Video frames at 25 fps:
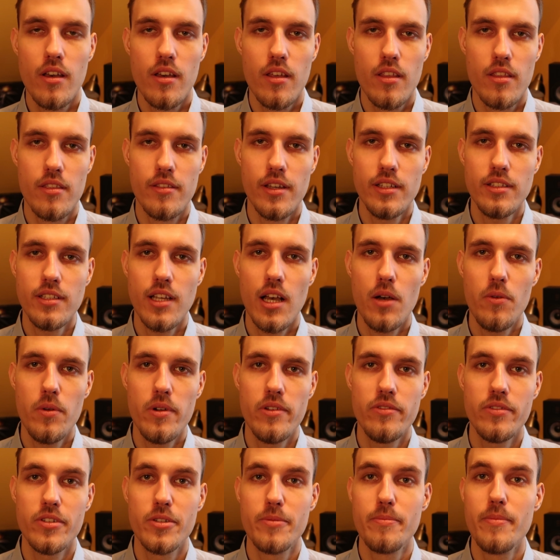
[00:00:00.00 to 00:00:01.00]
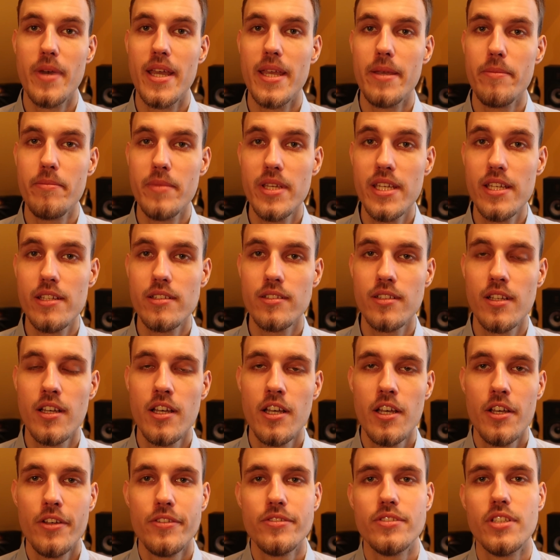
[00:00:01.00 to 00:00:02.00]
That, however, may mean
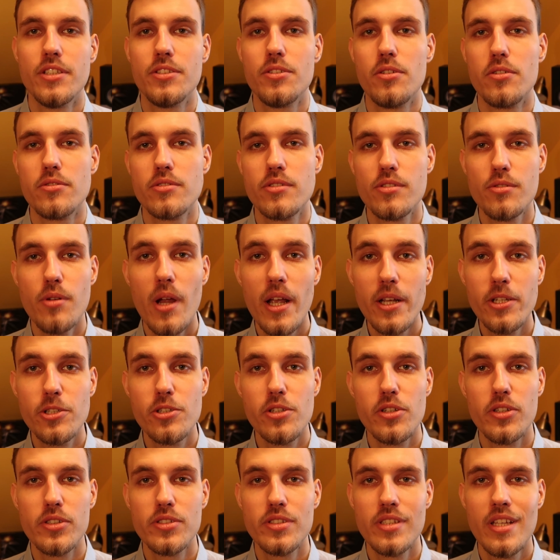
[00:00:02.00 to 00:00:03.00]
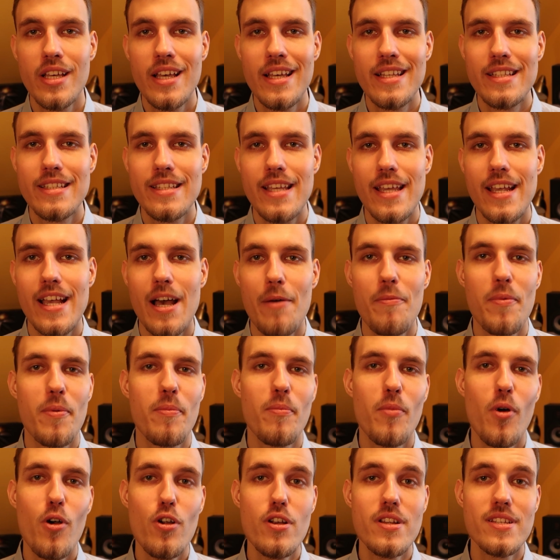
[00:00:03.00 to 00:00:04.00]
that your structures take up
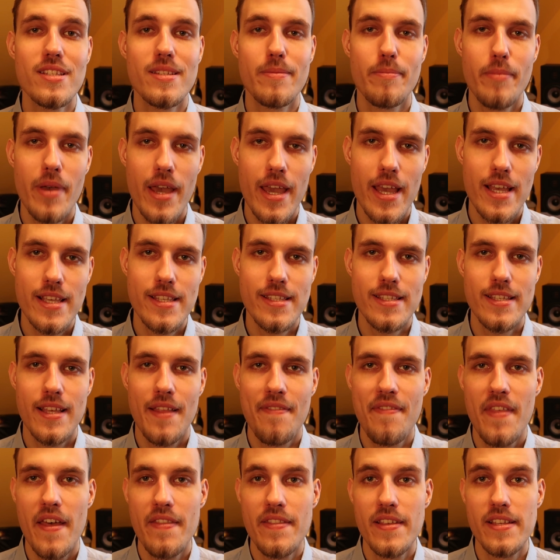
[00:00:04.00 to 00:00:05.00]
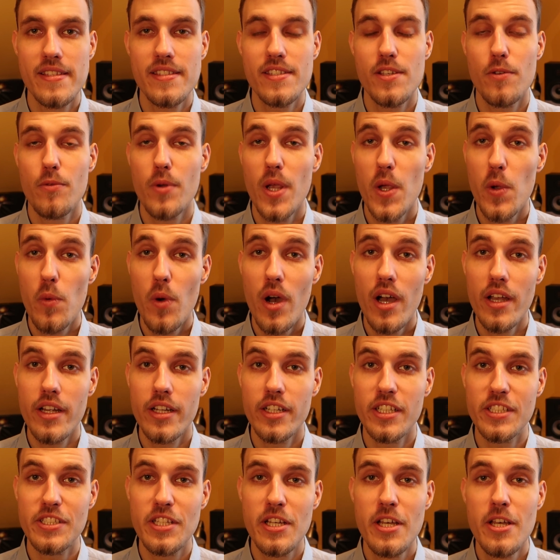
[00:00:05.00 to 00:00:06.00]
more space than is
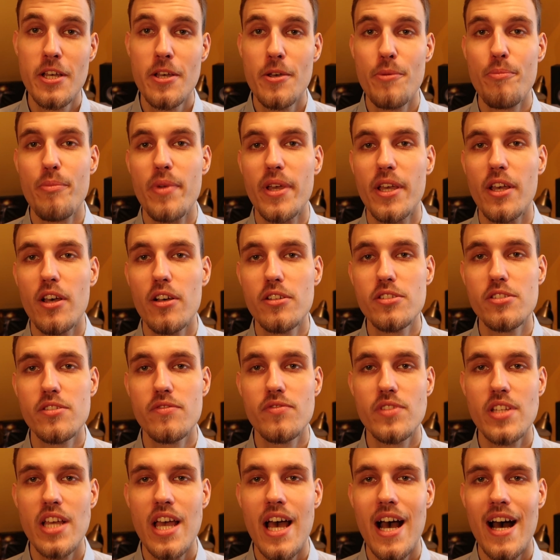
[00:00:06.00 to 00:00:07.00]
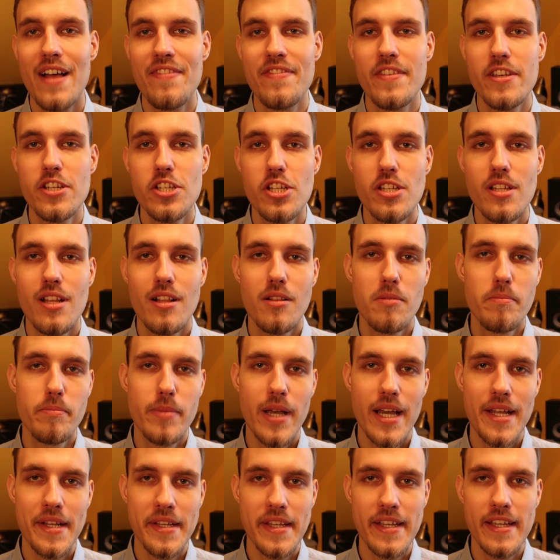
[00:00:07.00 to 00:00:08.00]
required because of the additional
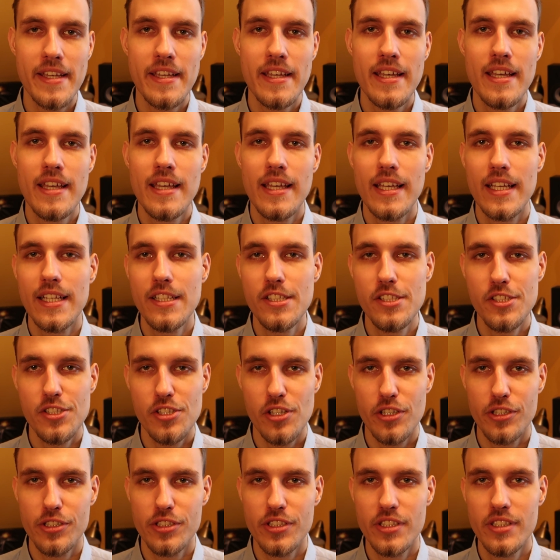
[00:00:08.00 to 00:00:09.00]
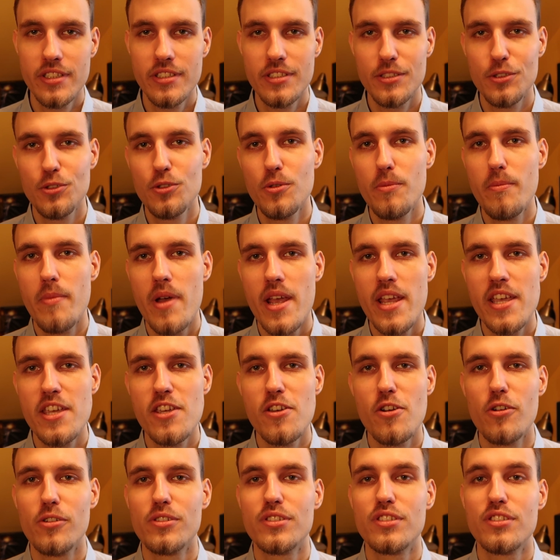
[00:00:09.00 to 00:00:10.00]
padding inserted to make
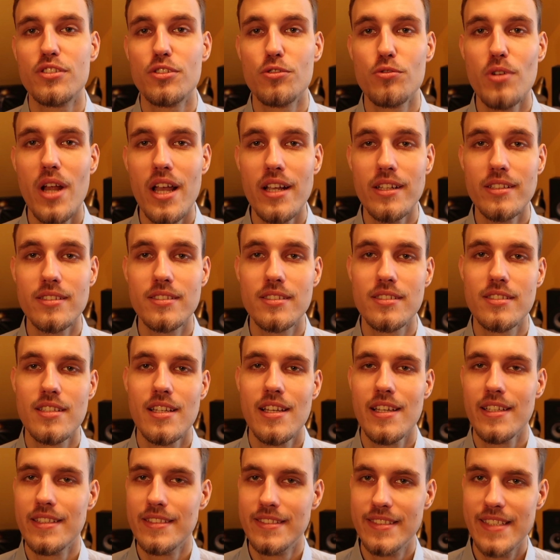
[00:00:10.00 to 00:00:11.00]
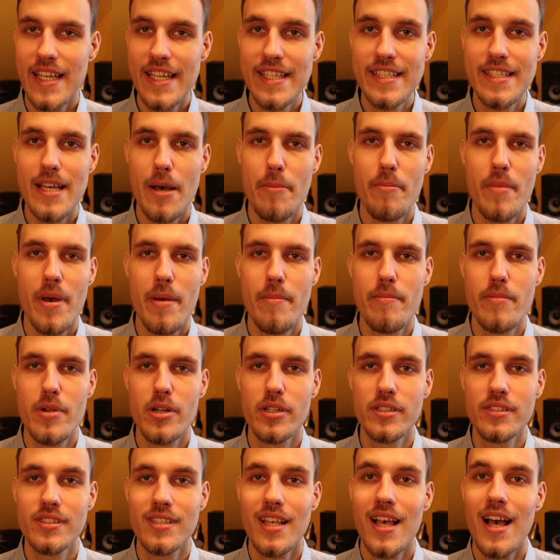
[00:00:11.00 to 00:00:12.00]
your struct's data
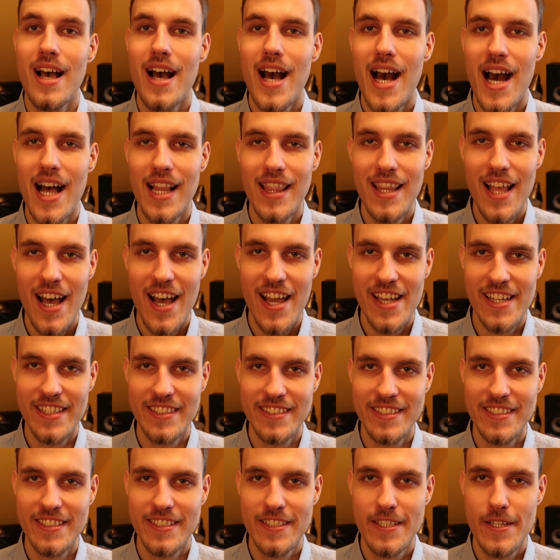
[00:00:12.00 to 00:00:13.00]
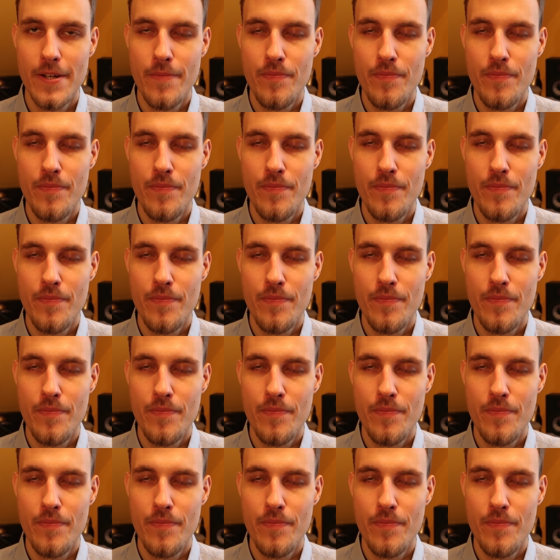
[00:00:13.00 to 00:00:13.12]
members aligned.